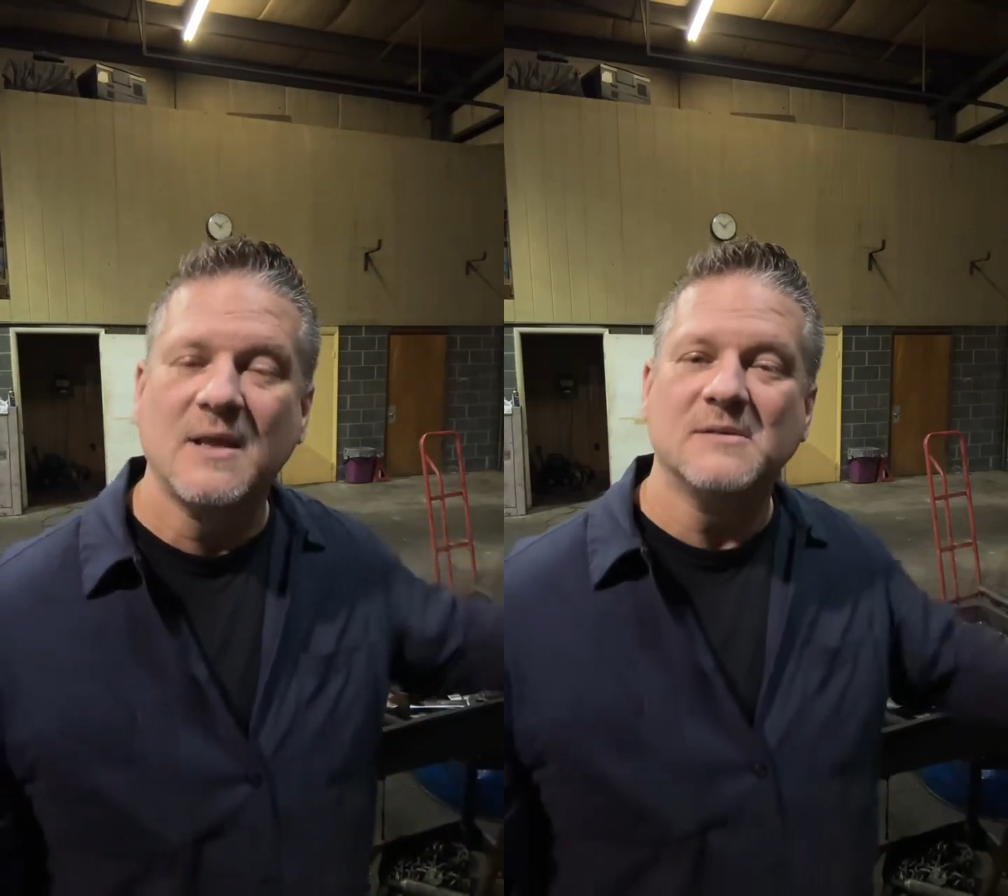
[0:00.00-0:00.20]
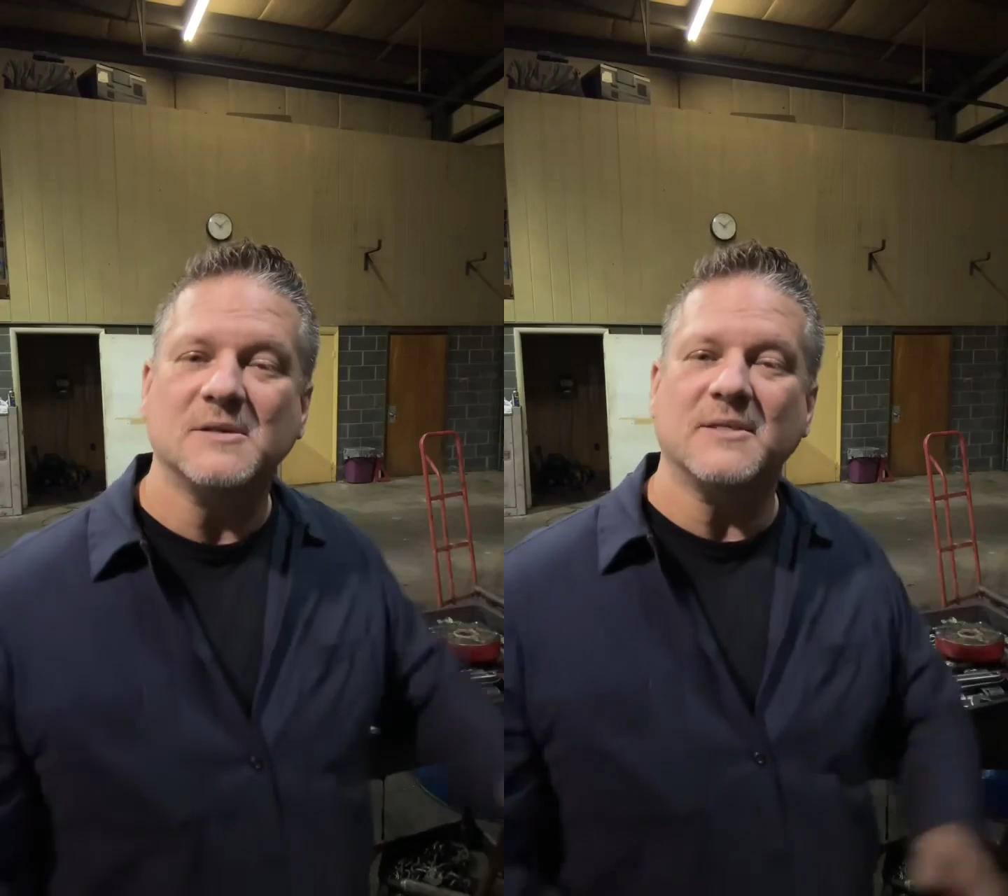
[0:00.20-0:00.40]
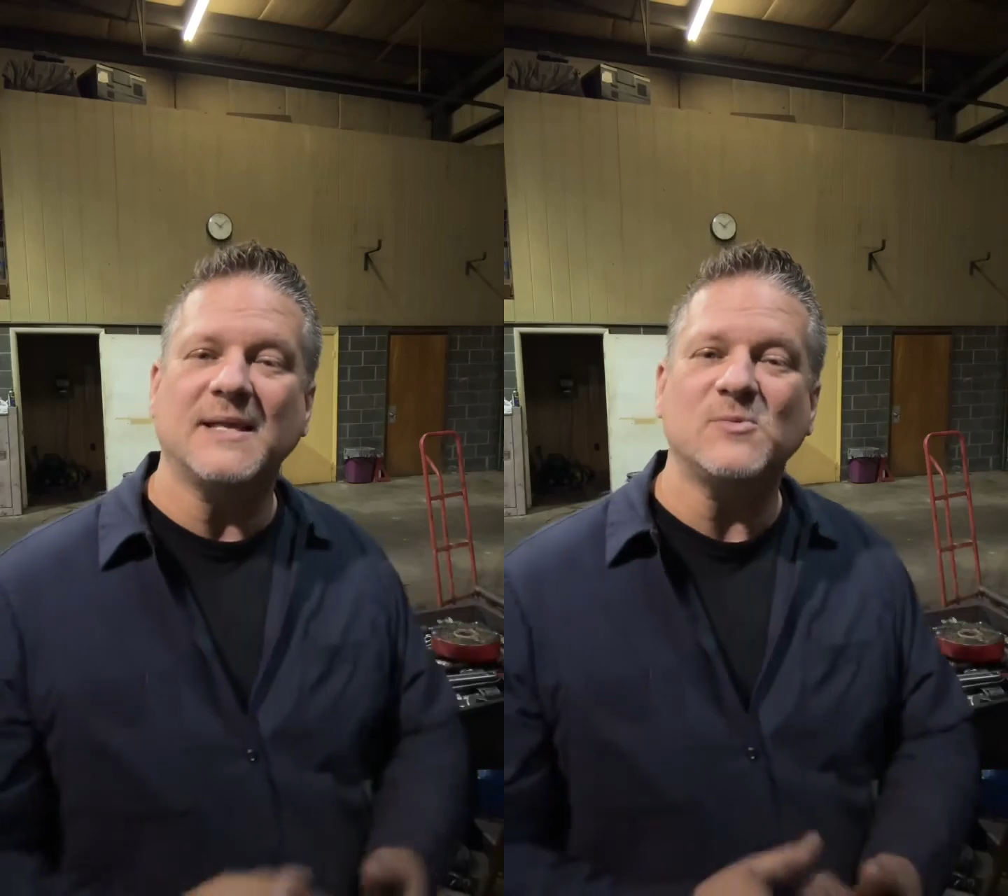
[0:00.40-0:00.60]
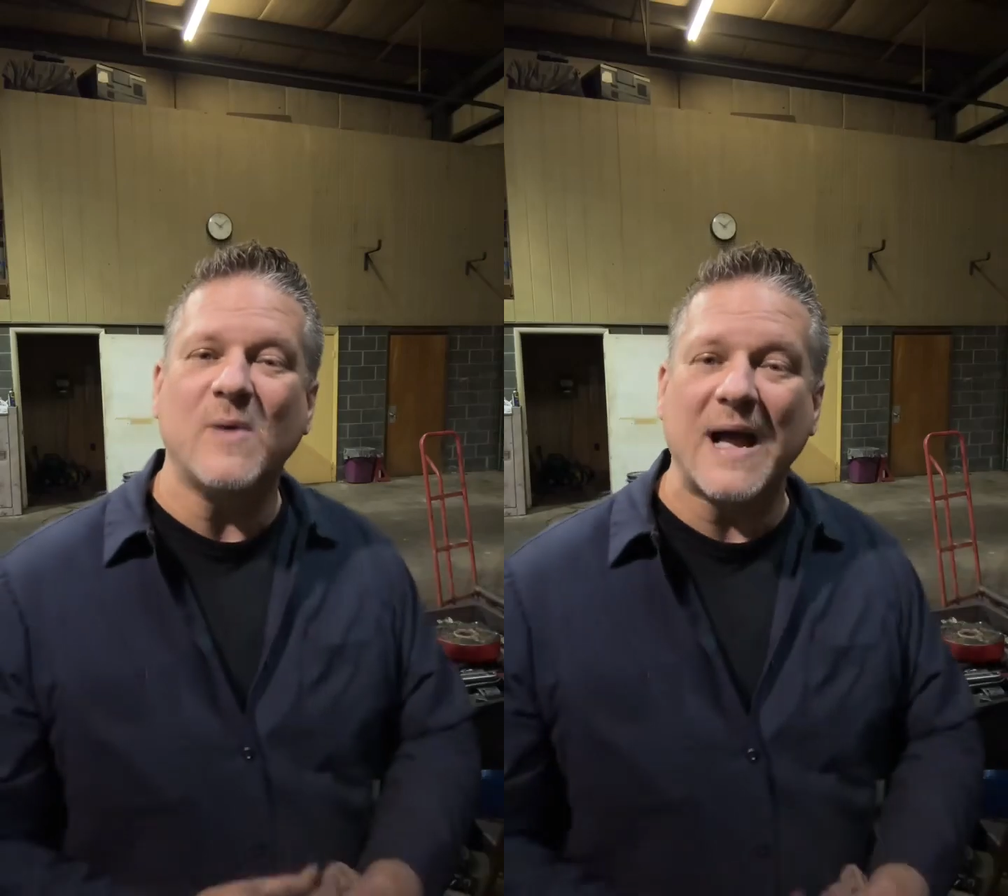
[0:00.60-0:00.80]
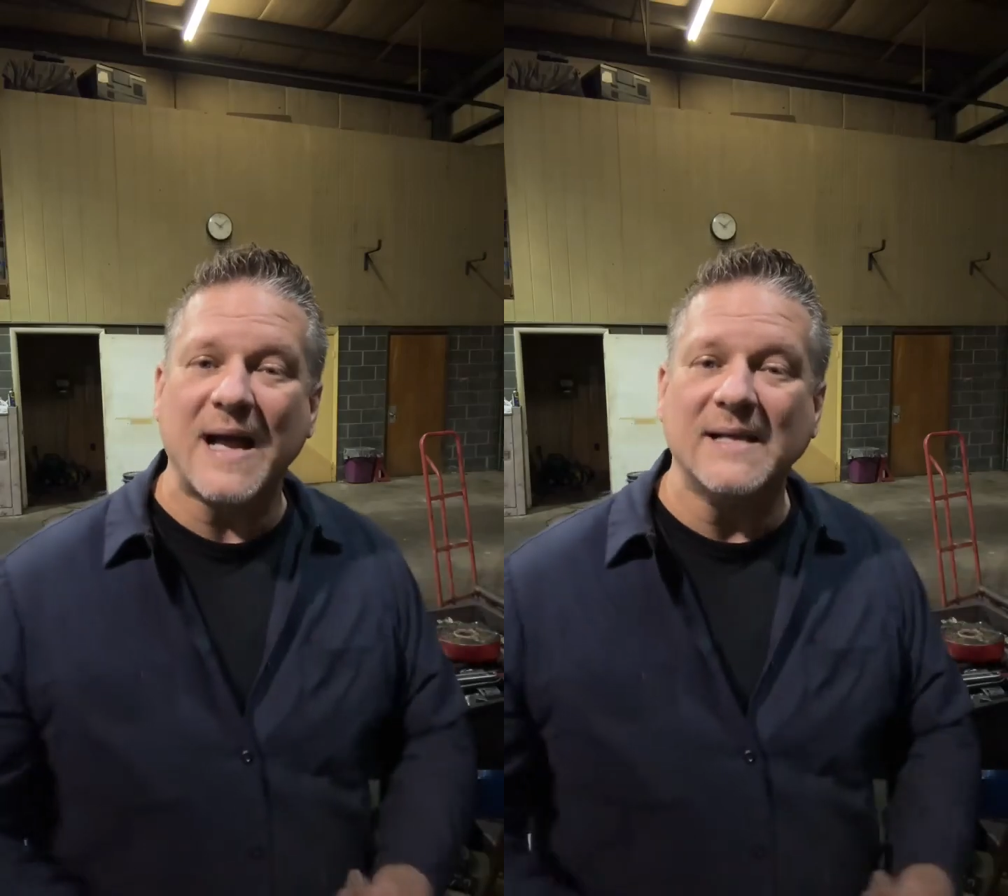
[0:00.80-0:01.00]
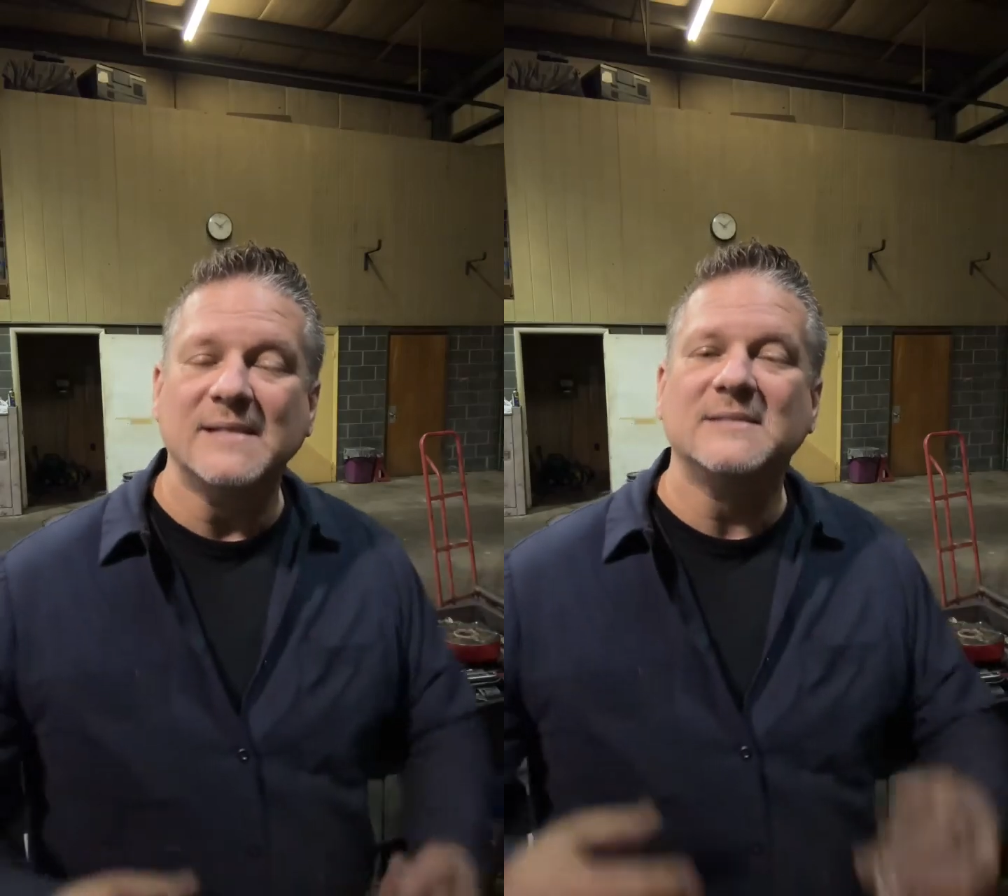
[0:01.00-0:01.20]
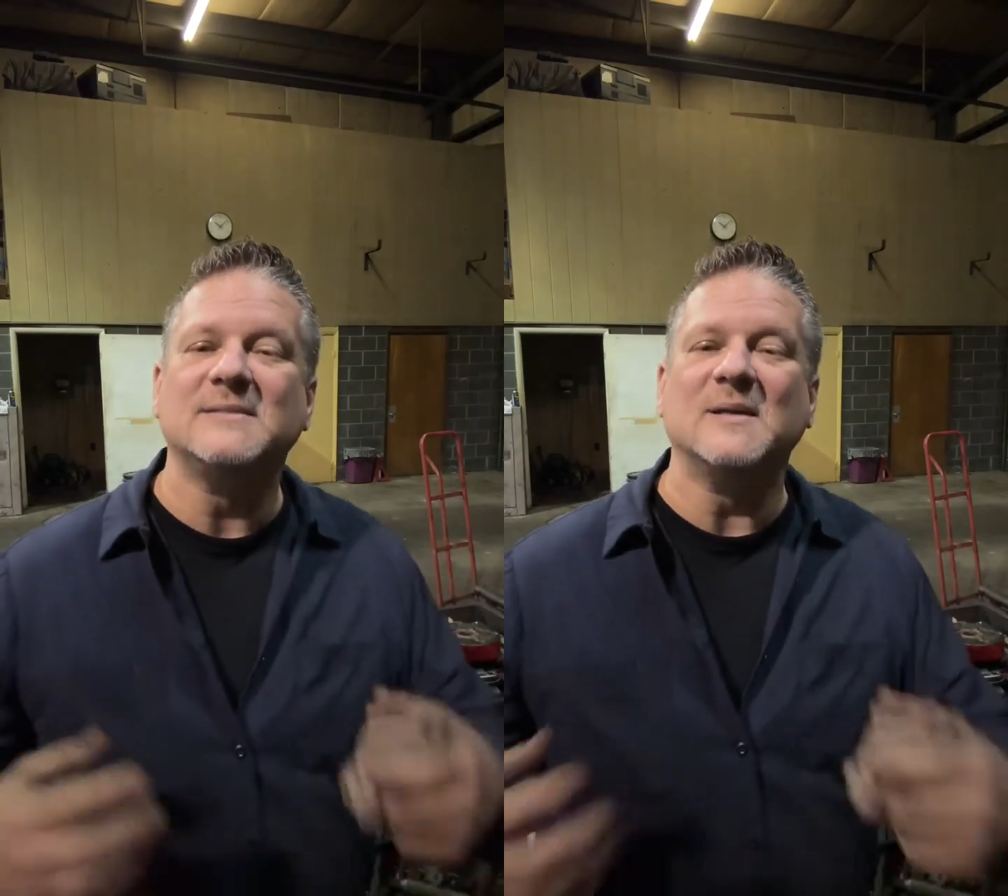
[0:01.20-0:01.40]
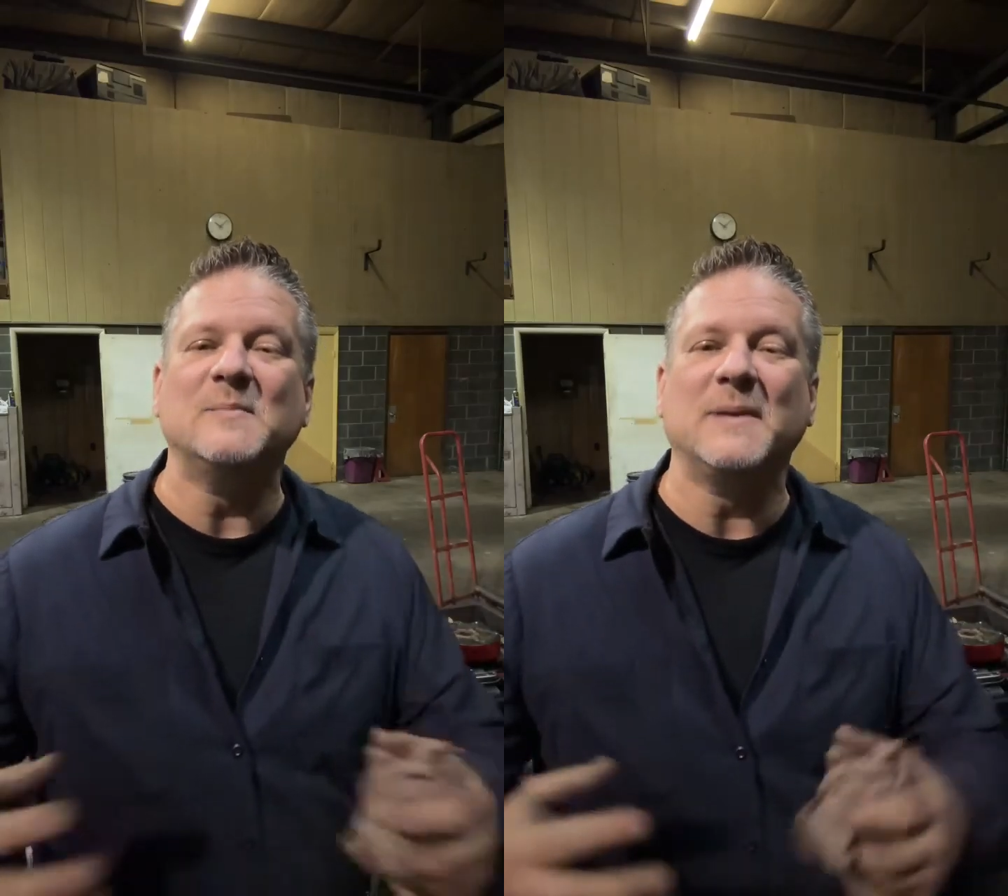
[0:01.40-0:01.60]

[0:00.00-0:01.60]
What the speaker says: So that's why some